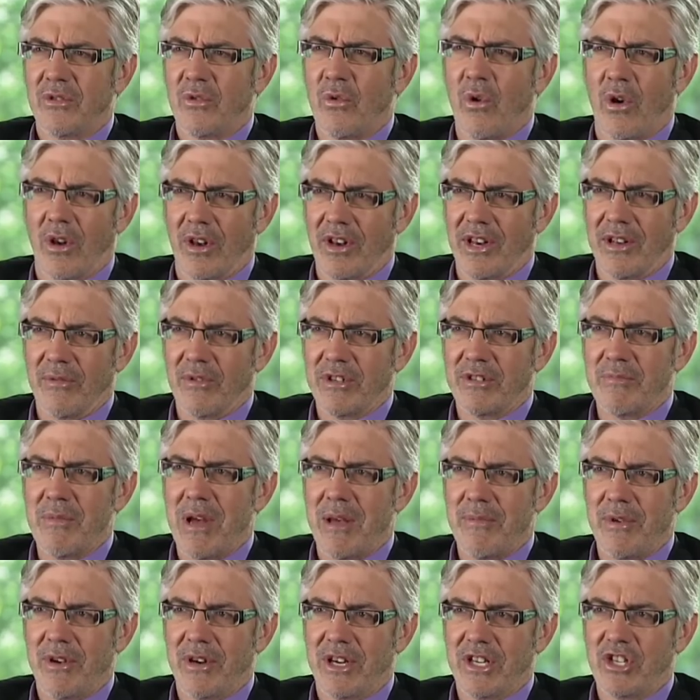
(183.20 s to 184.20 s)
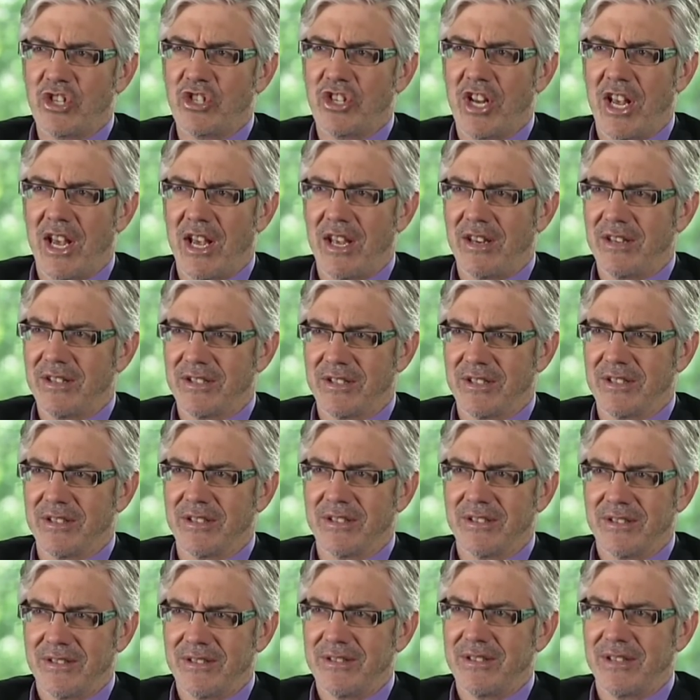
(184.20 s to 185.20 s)
quality which maybe I shared as a,
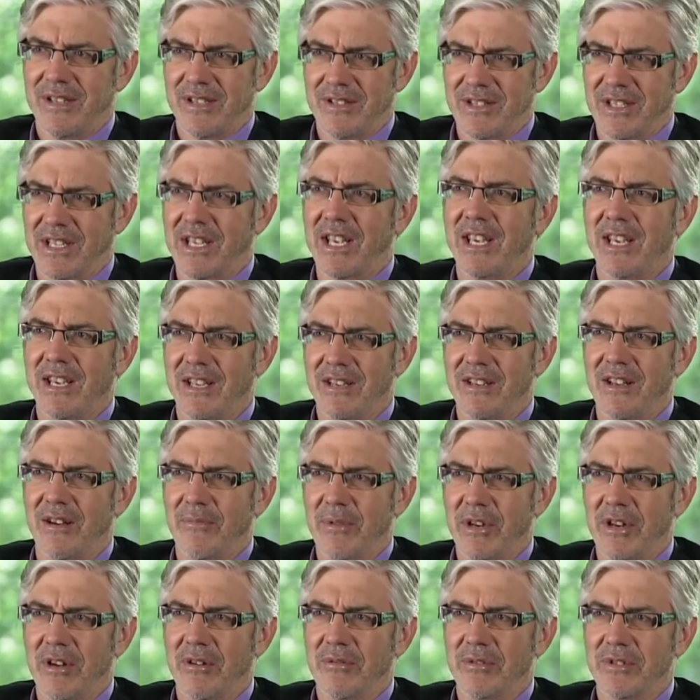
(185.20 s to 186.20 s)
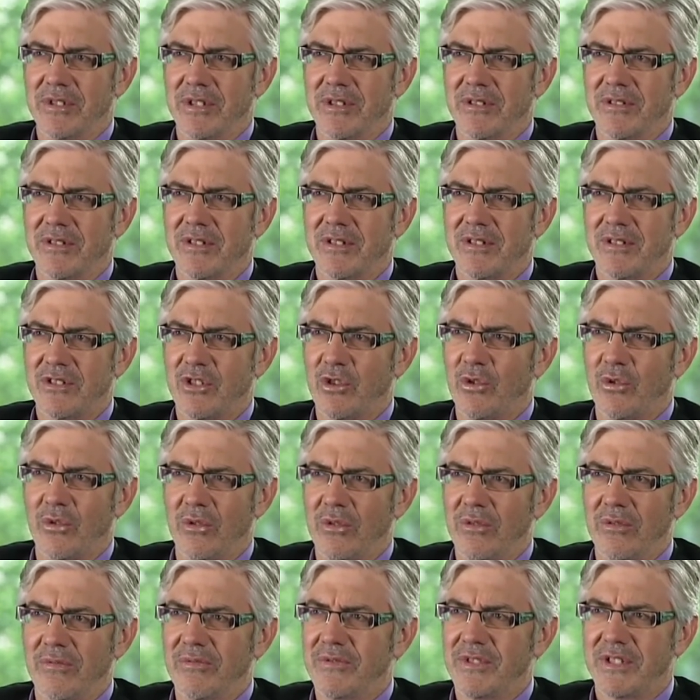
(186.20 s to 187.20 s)
as a kid. I mean, I was a
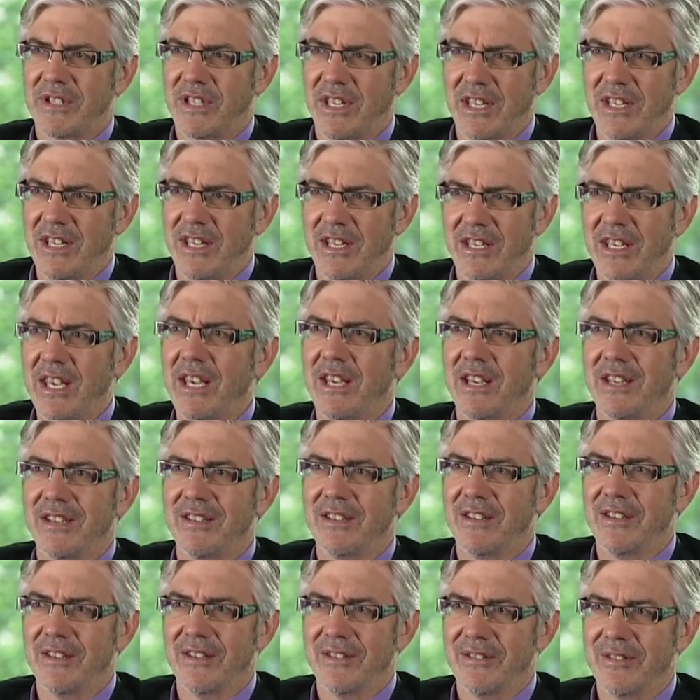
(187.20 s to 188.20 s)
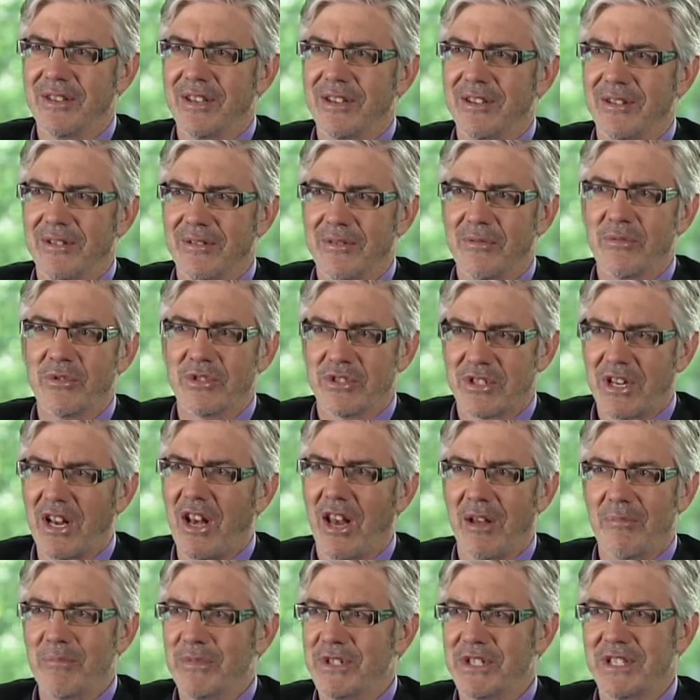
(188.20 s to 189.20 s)
tall, skinny kid and uh, was
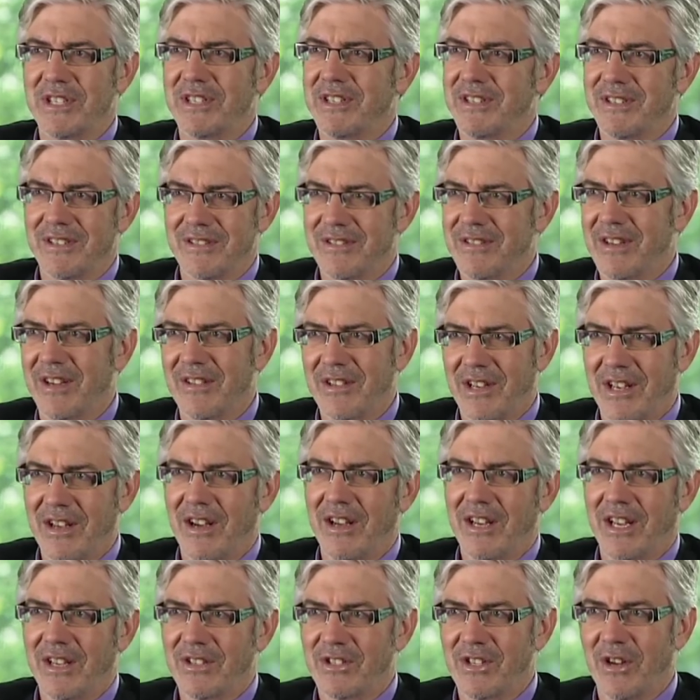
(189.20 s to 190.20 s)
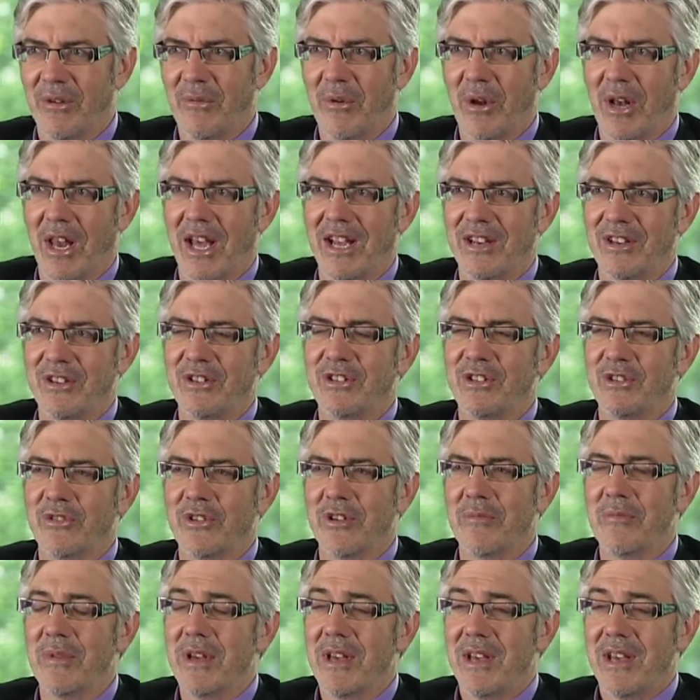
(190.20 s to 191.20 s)
clumsy, and I, I guess I related to
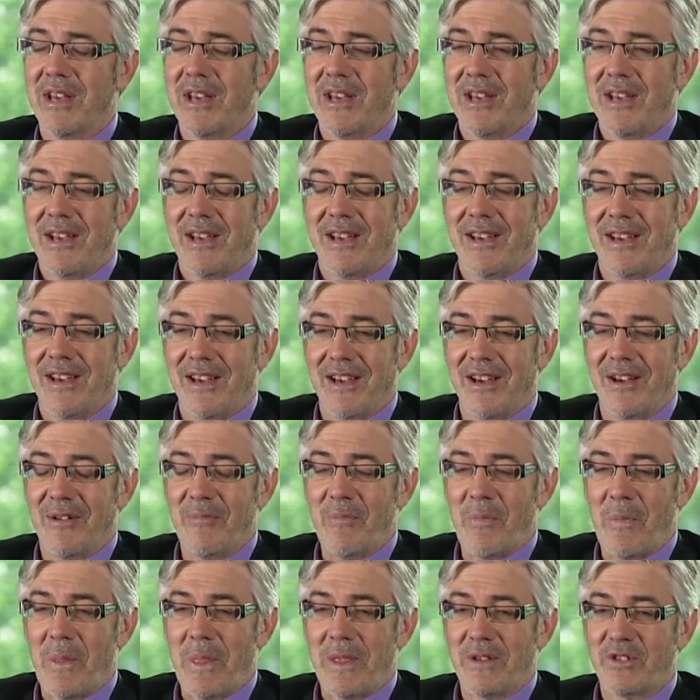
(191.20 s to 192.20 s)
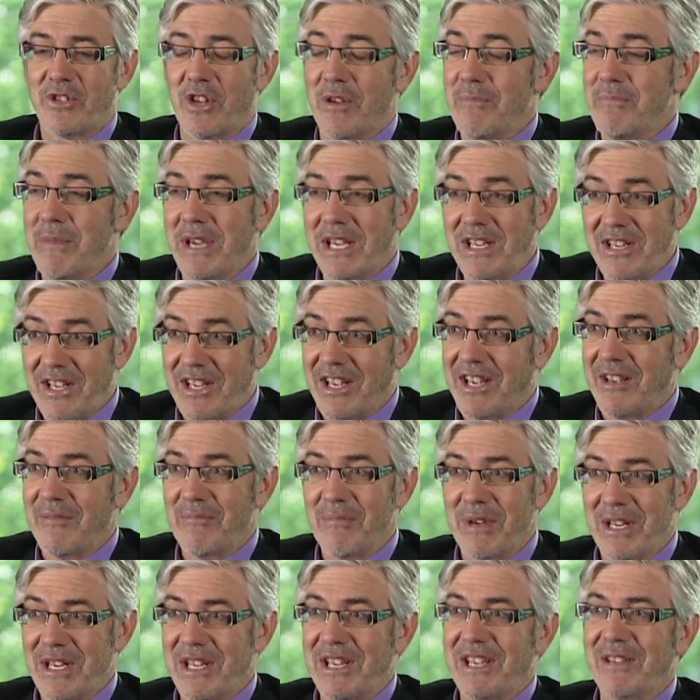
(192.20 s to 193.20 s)
him. Um, so meeting him
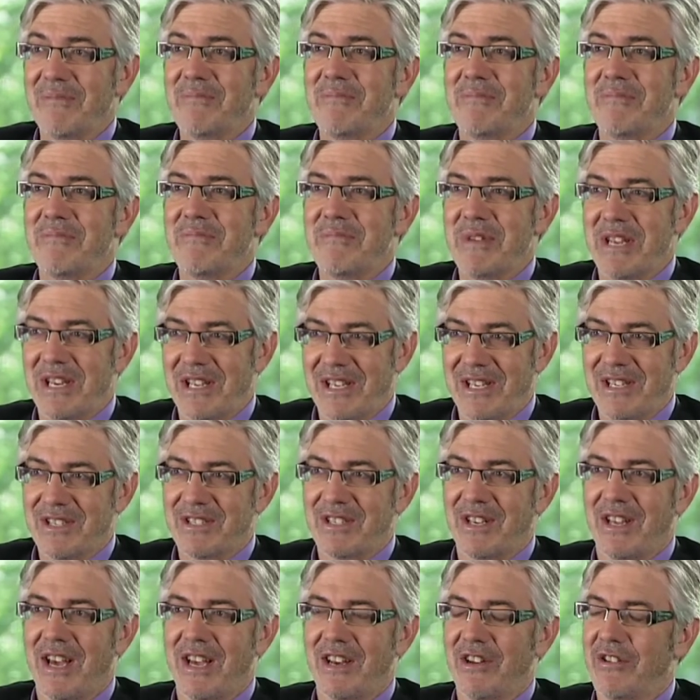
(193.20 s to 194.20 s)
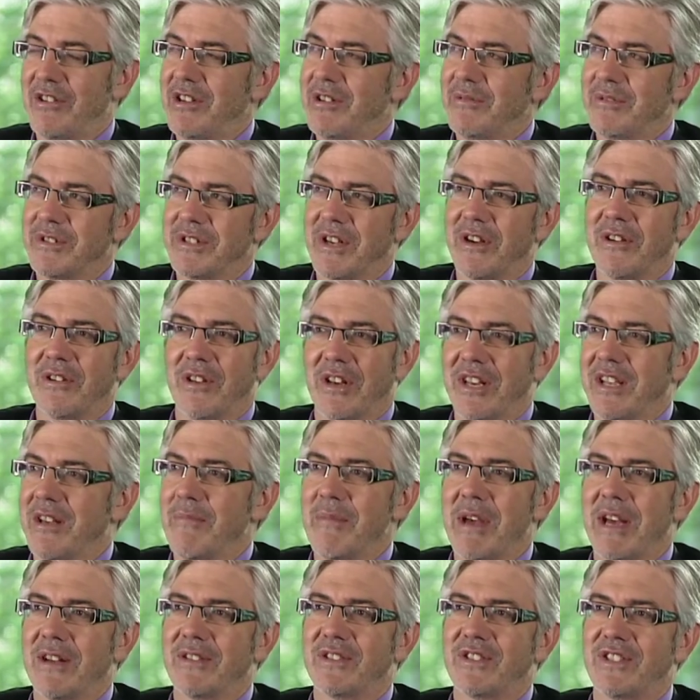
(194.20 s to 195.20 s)
many, many years later, and he was only
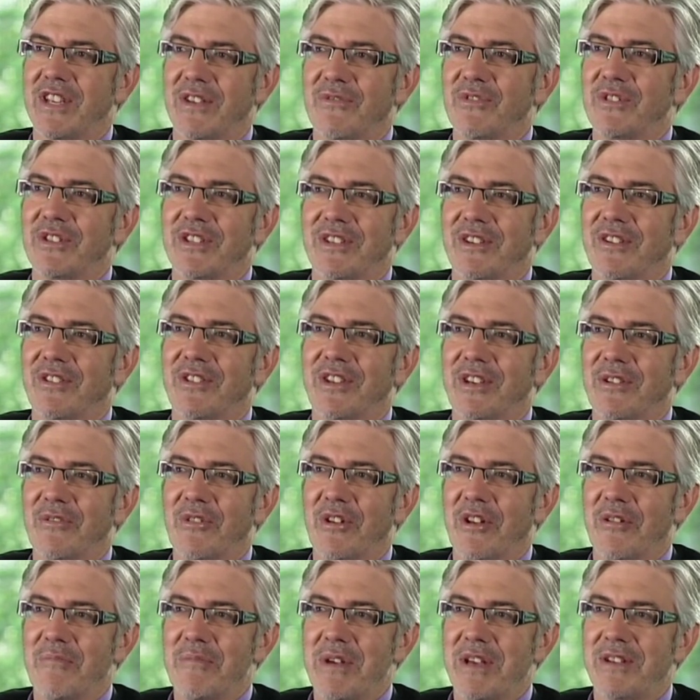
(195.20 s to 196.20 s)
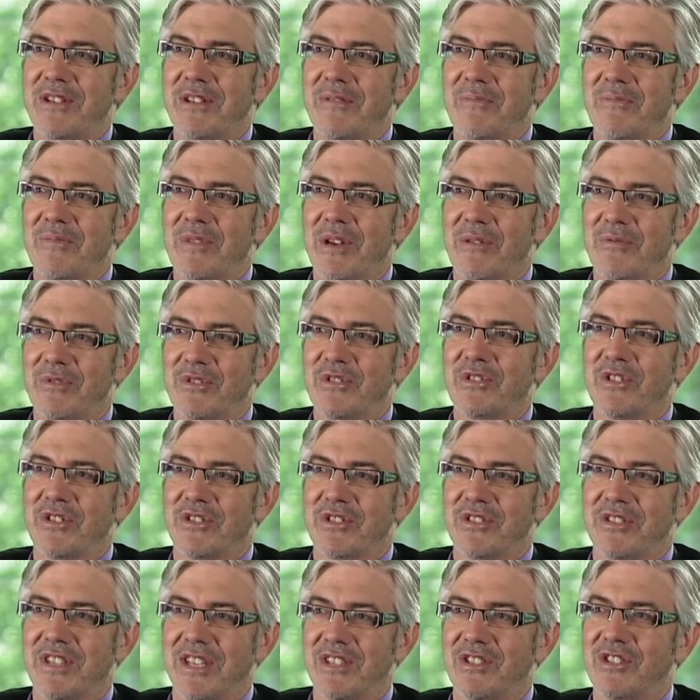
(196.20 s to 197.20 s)
about 70, I think, when I met him. That was
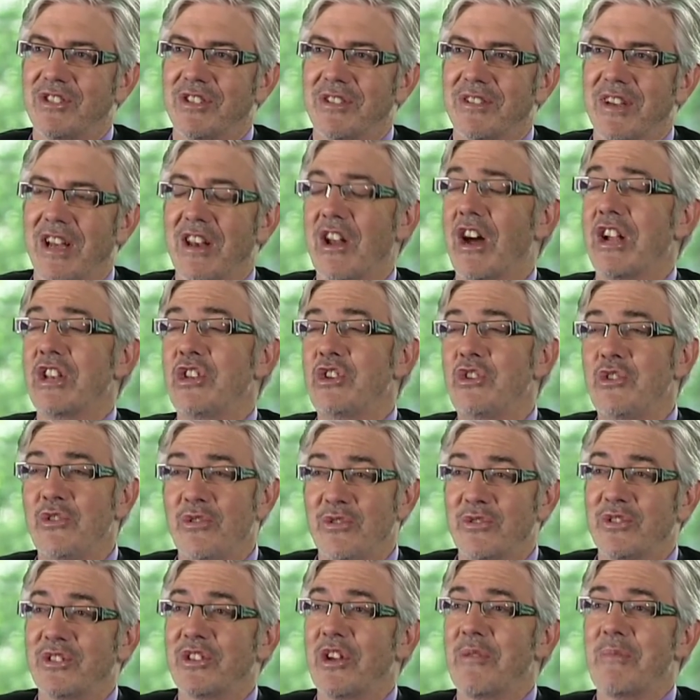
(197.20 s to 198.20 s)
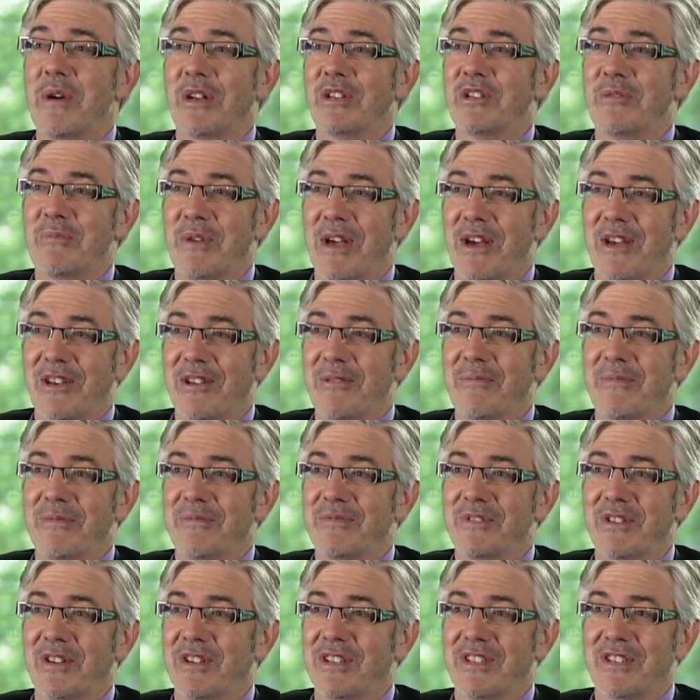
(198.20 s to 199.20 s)
just such a, and I knew so much about him,
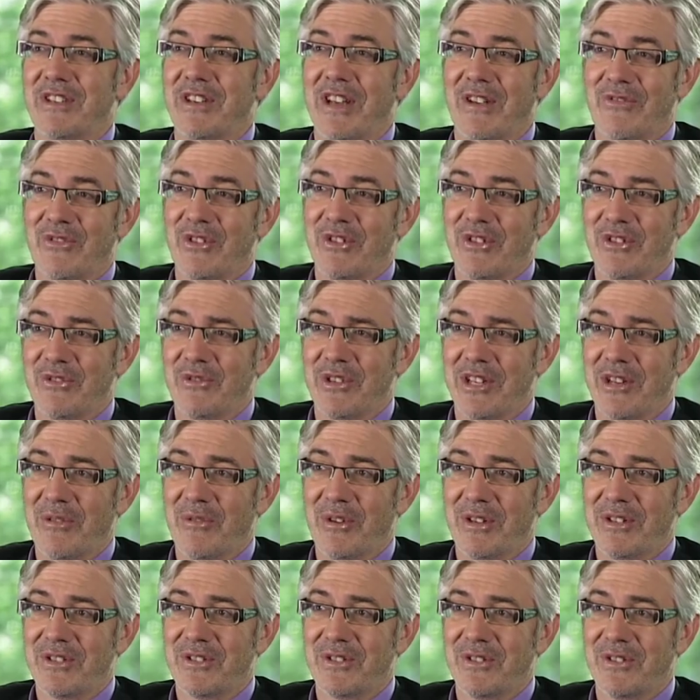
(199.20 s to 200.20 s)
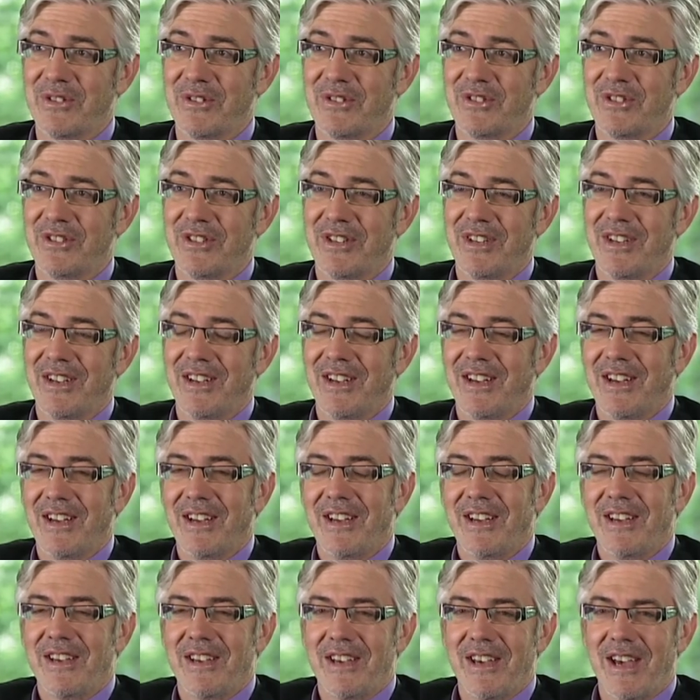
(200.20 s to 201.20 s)
so I didn't have to do any research.
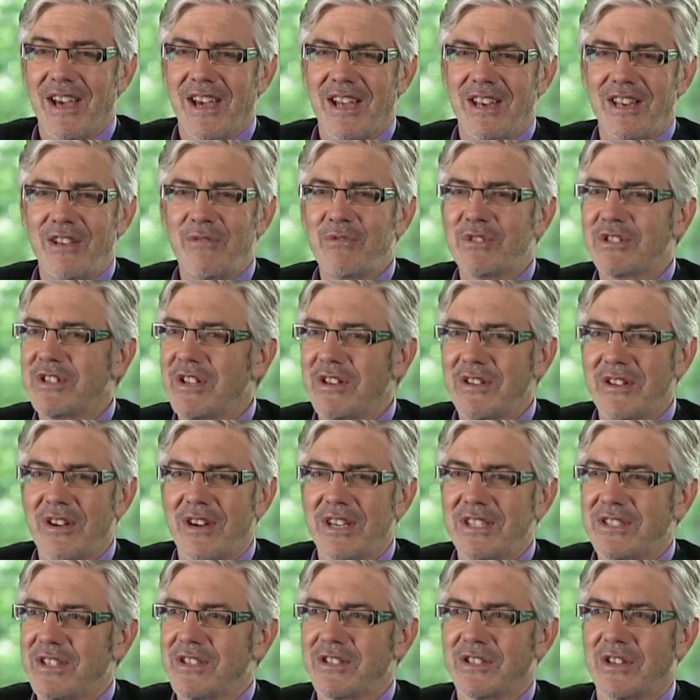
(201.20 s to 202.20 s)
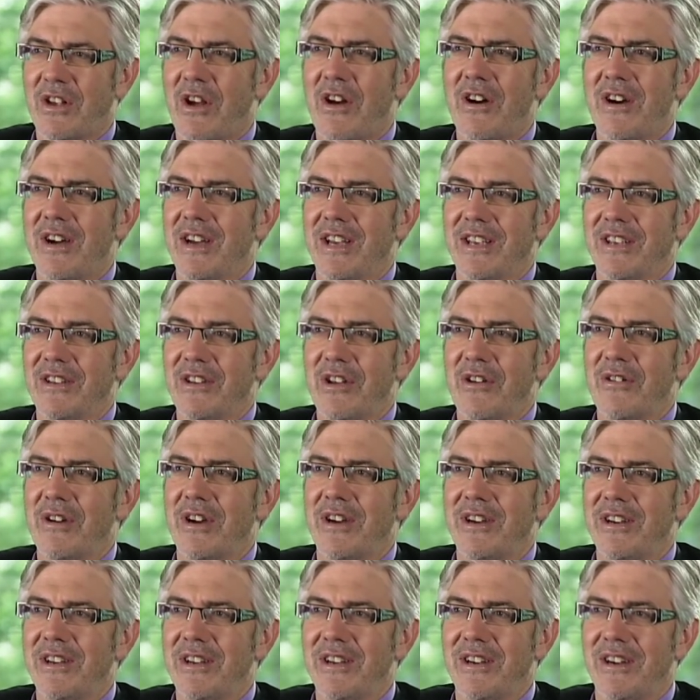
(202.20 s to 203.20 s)
And he was the nicest guy. You know,
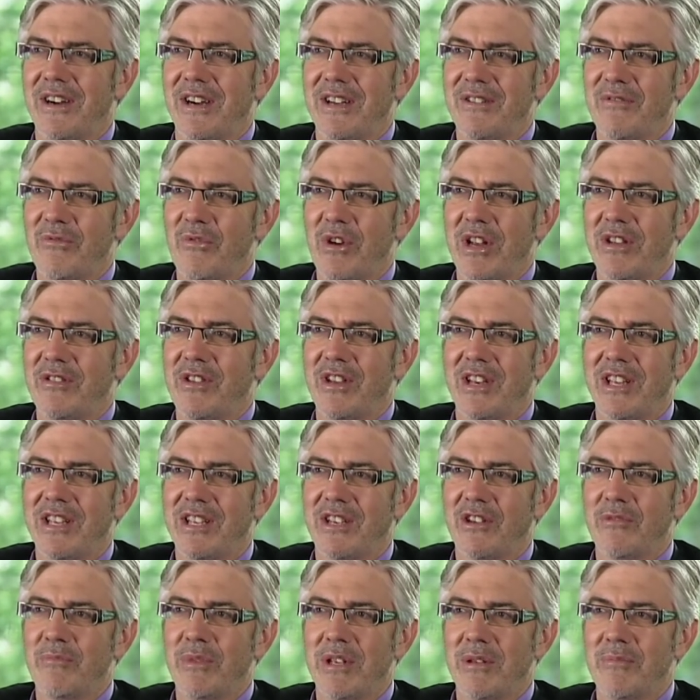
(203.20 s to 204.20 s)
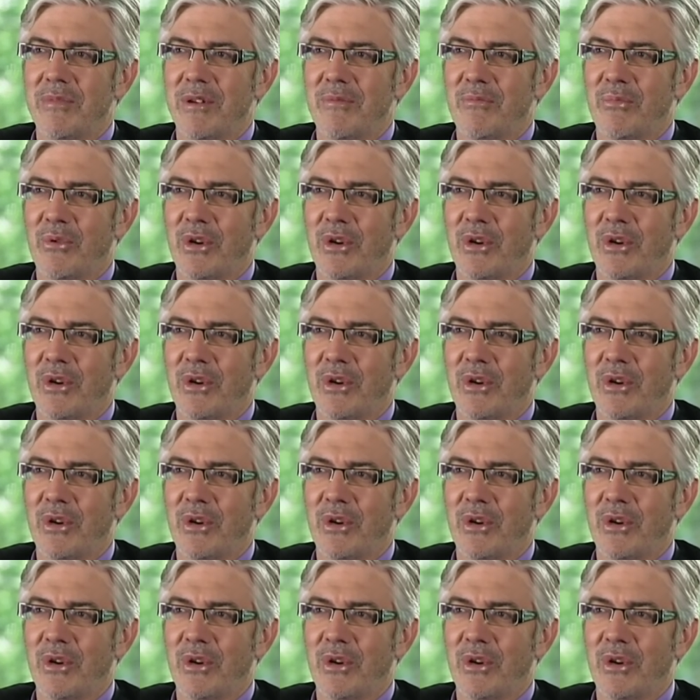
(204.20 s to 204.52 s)
I, would read that he could be a bit